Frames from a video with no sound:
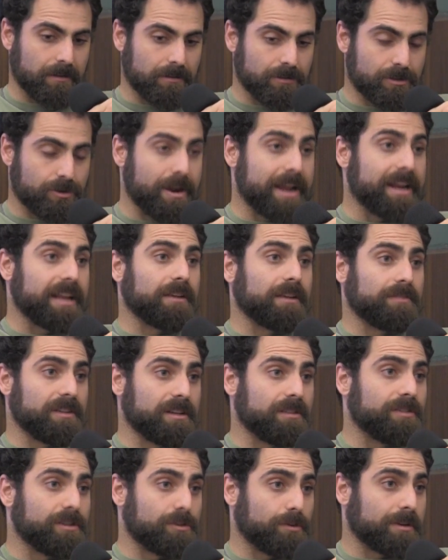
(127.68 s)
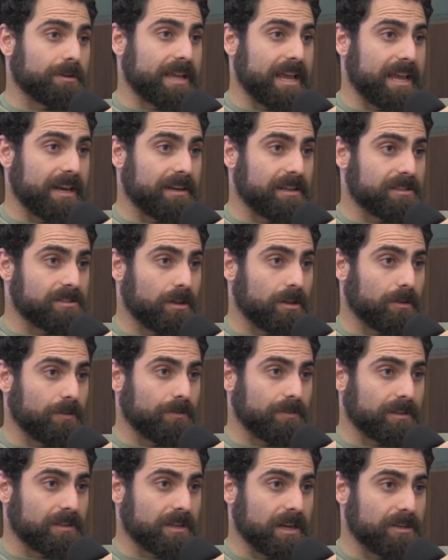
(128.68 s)
training of individual candidates all
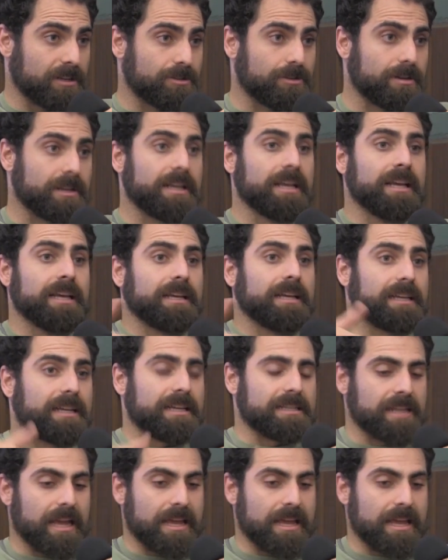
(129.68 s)
over the country is,